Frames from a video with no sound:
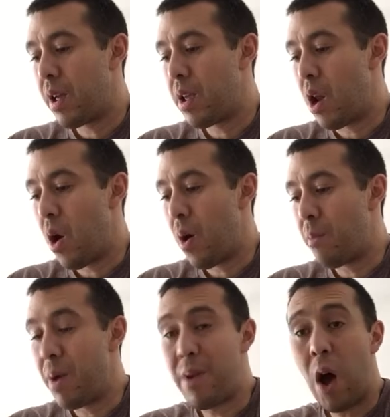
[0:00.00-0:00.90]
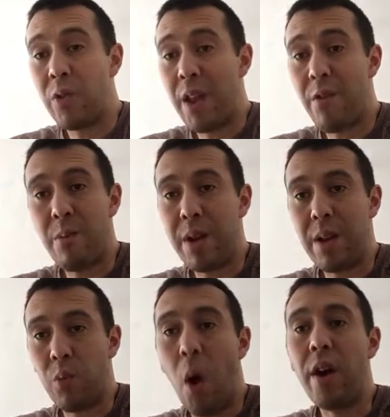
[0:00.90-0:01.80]
maybe I'll never
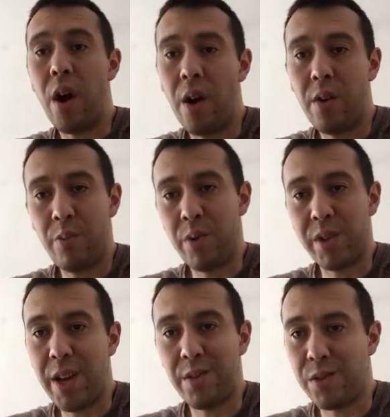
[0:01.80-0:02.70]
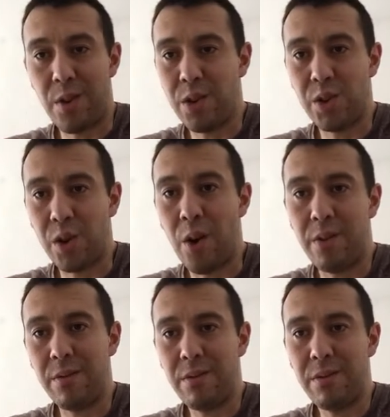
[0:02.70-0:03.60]
be 100%
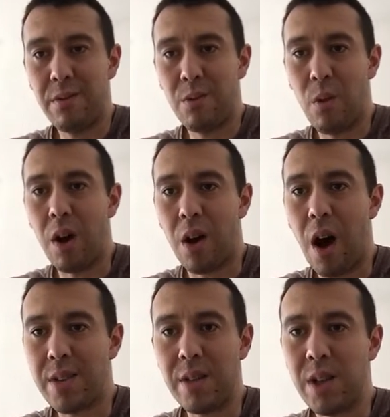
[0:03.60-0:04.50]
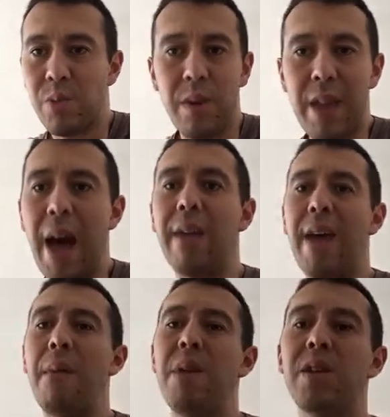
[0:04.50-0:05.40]
certain what caused this, but
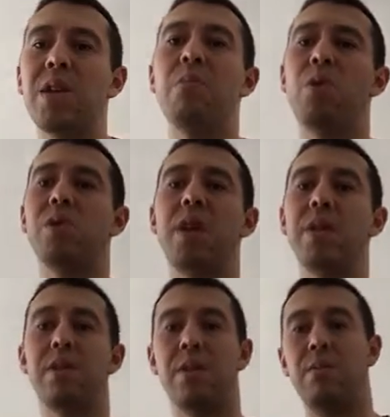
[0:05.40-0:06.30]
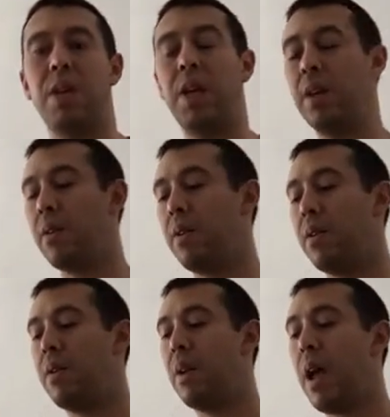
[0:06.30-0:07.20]
that makes the most sense to me.
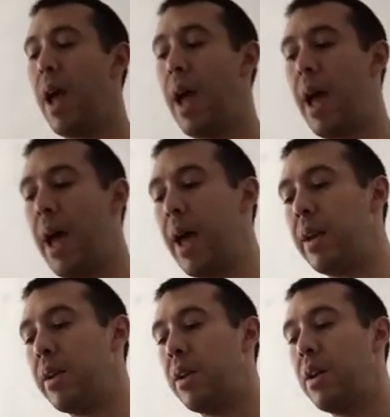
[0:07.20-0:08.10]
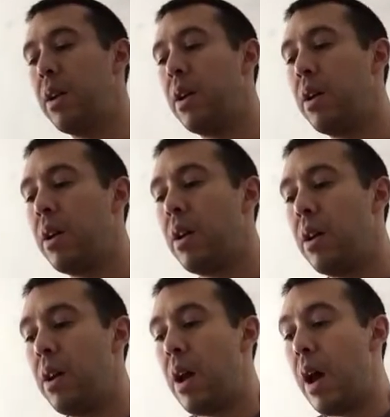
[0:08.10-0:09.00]
And
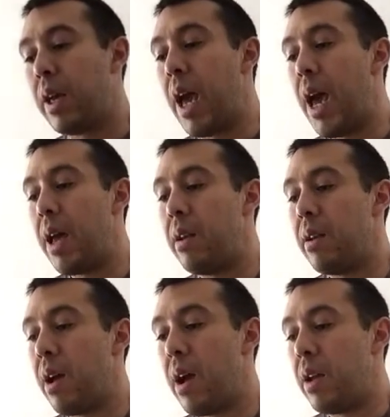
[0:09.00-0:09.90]
again,